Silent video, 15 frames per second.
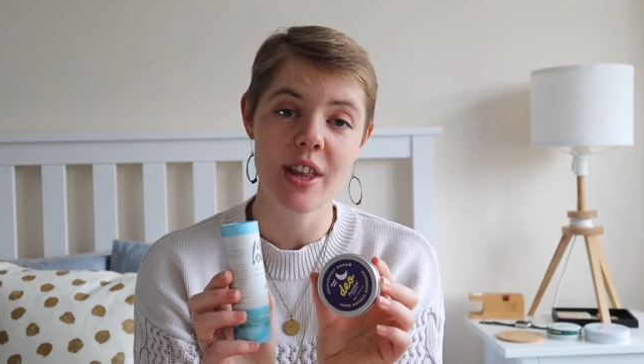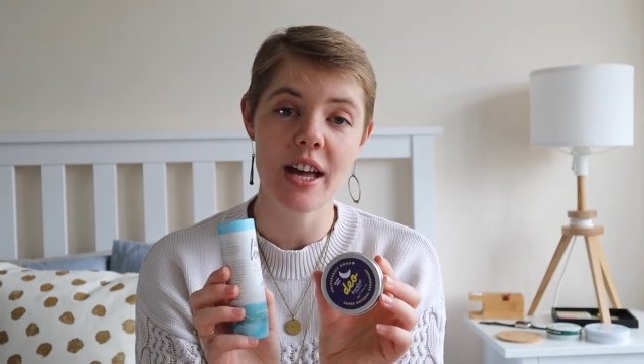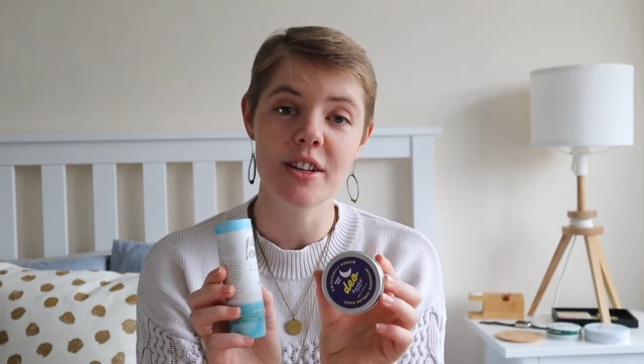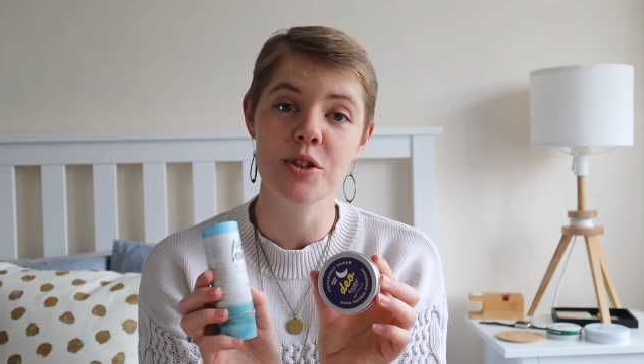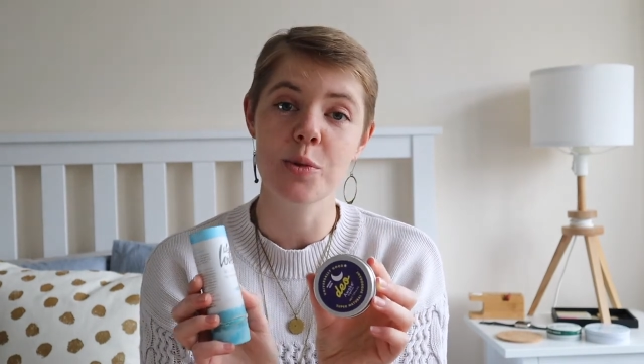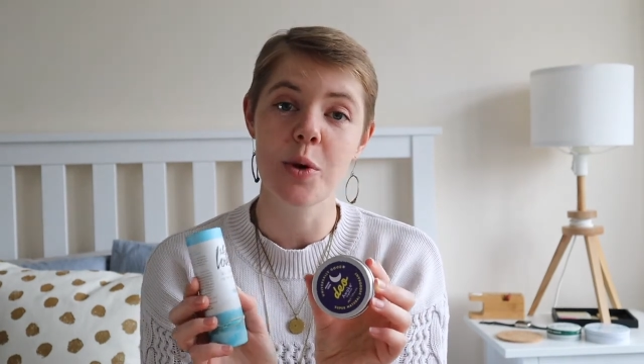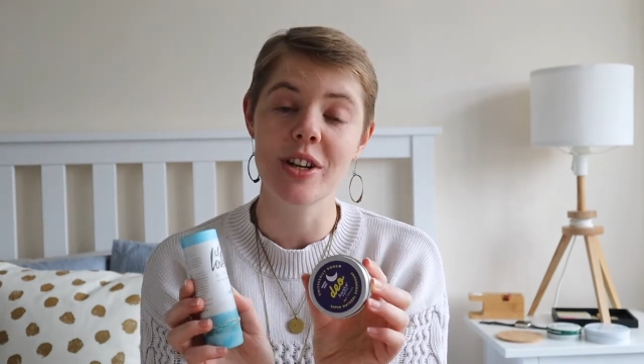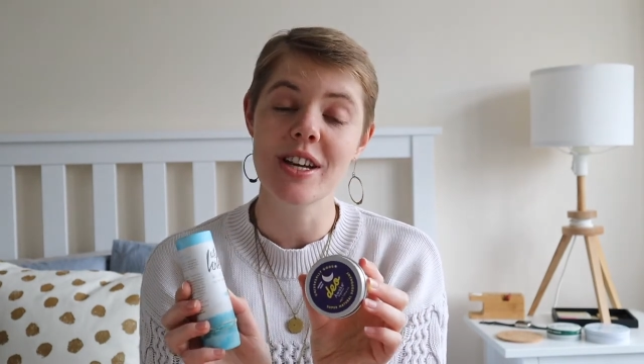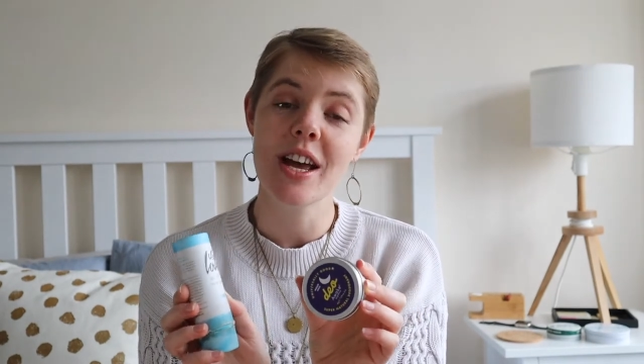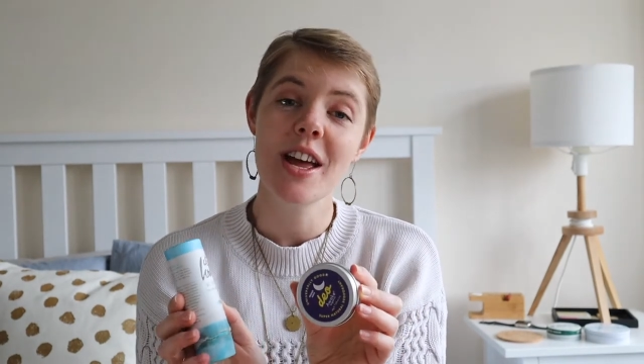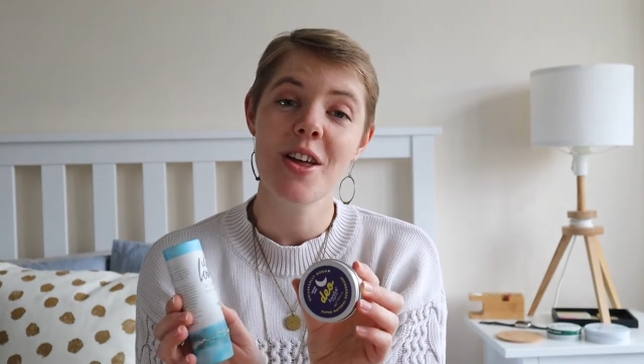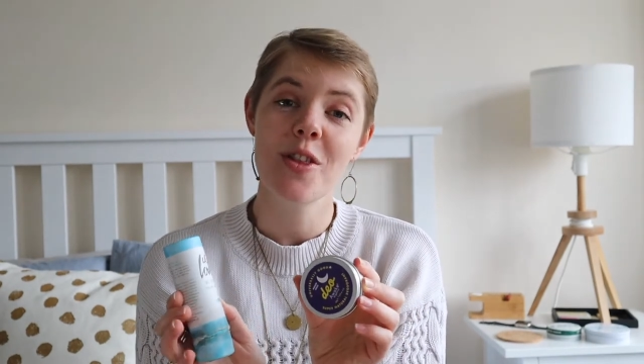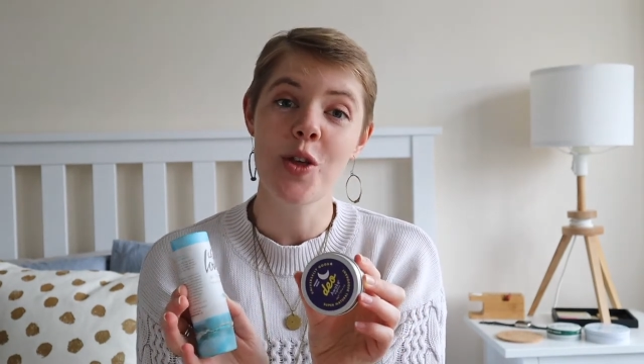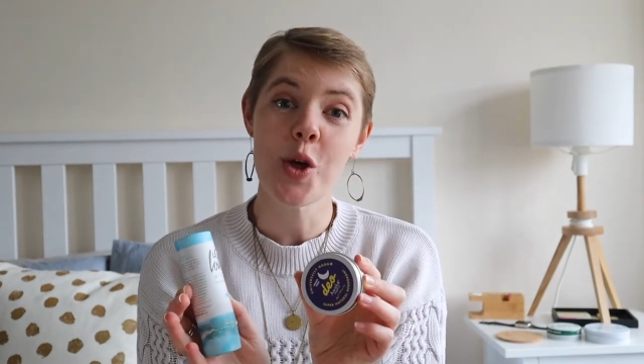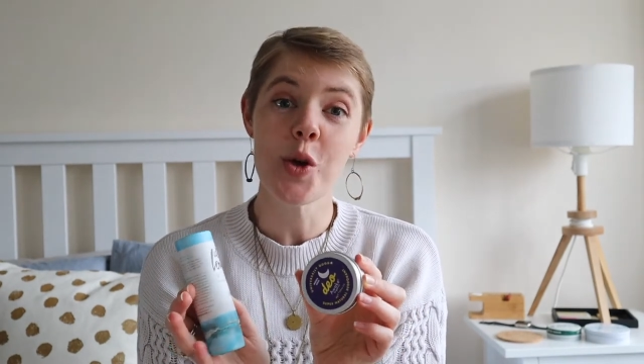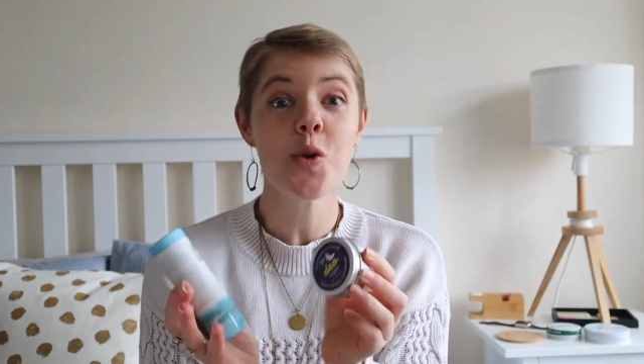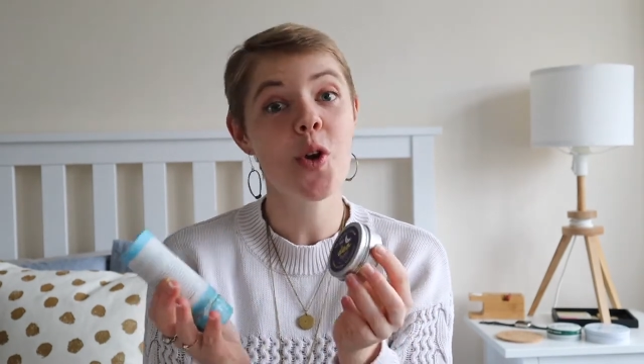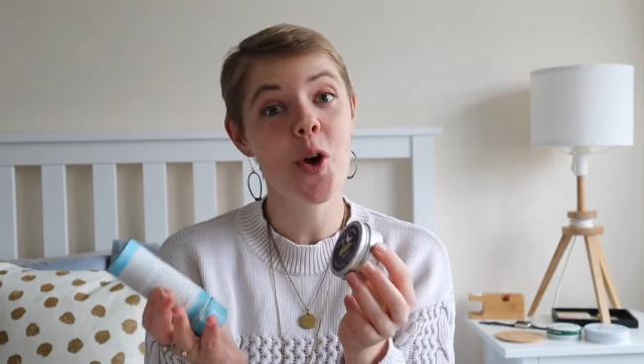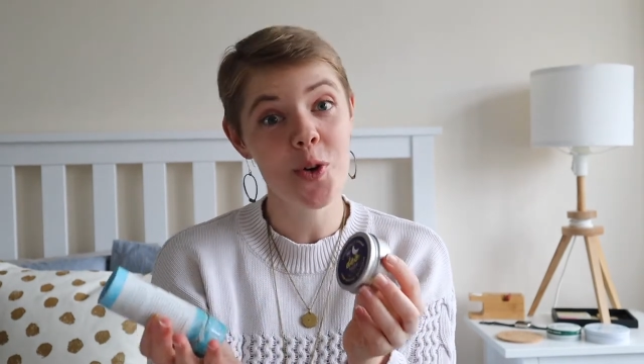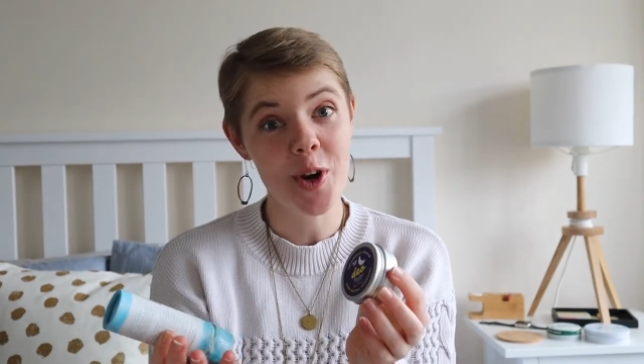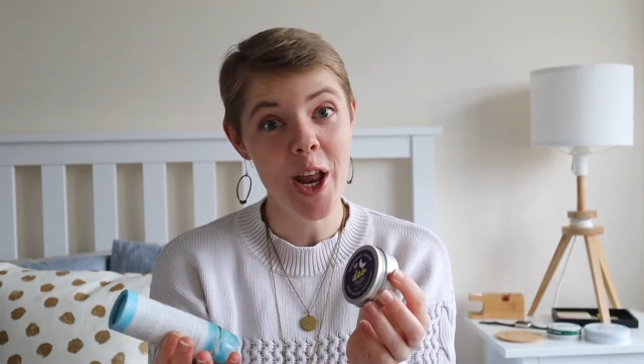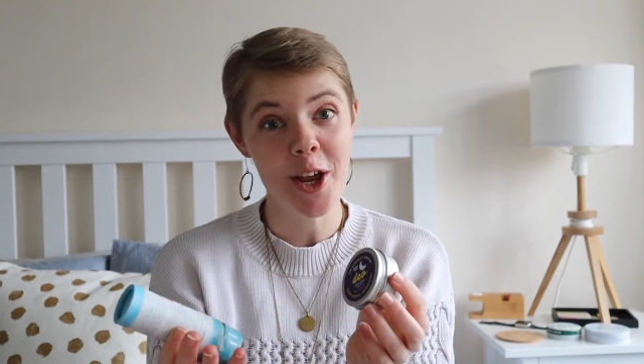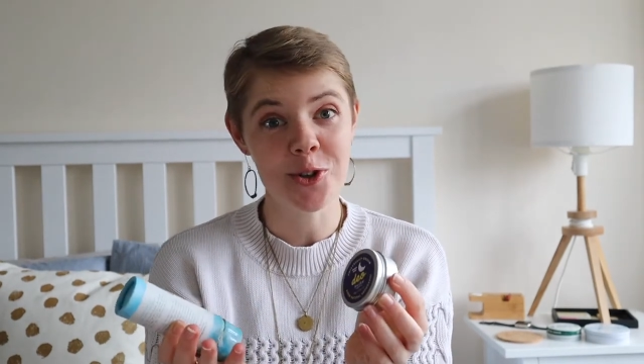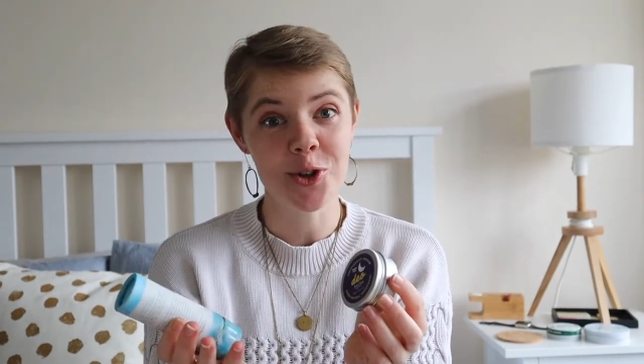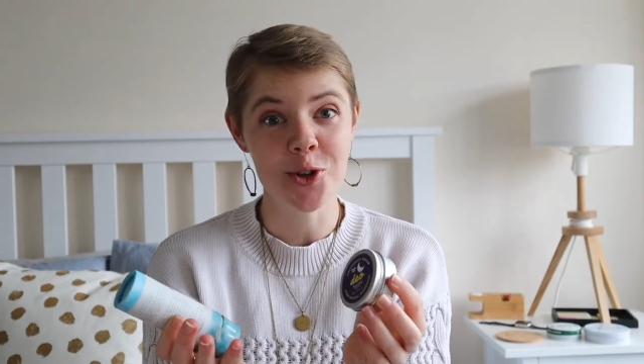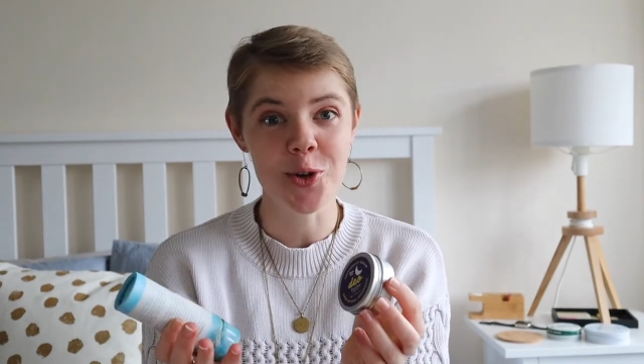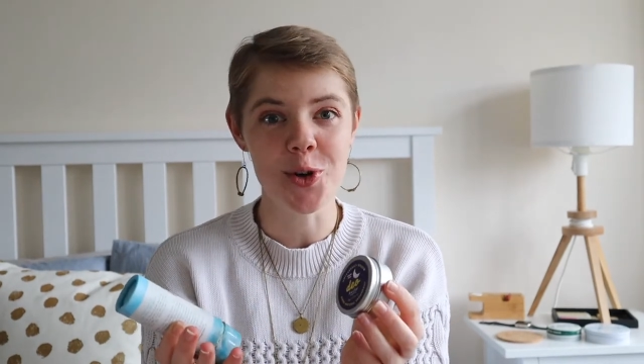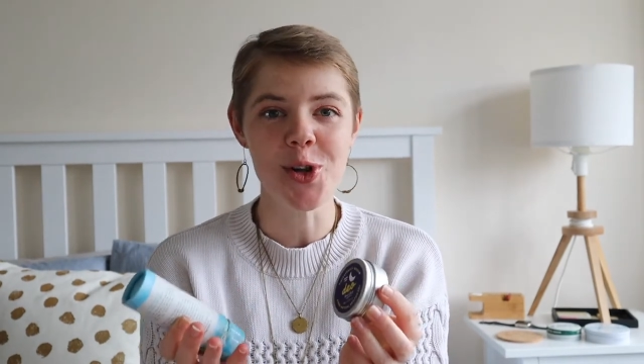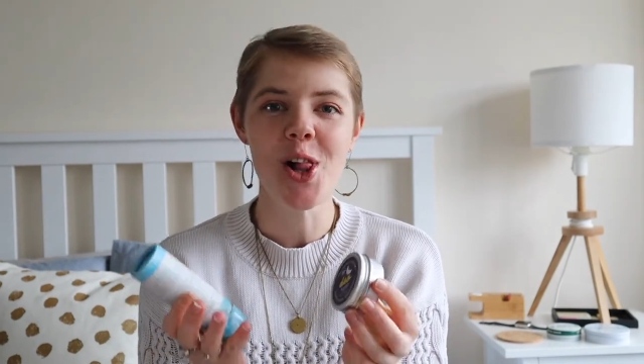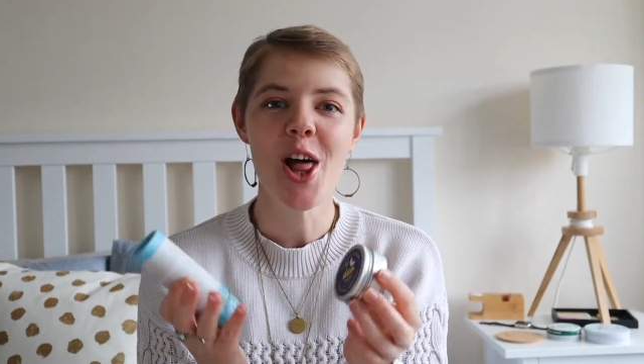That's what the
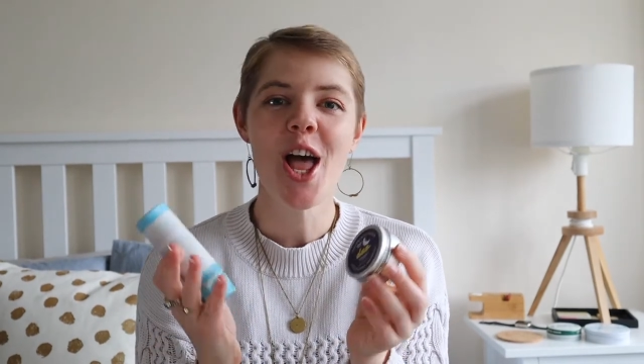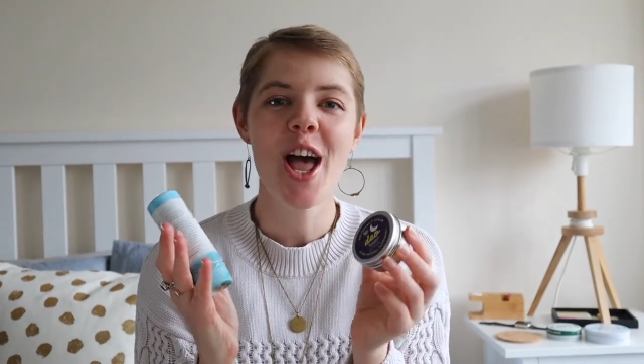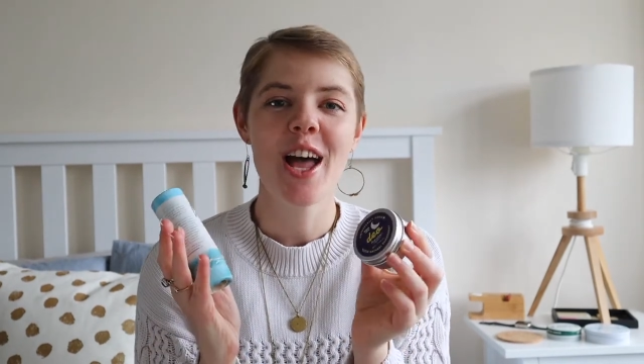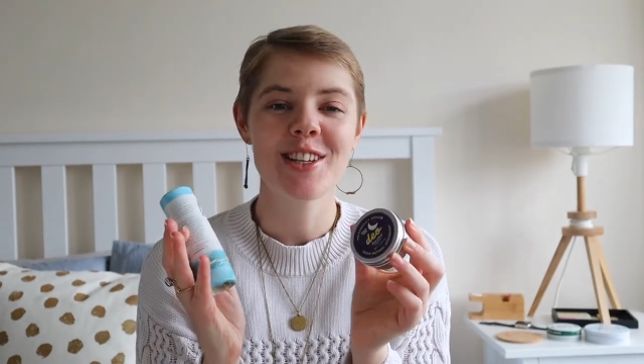non-natural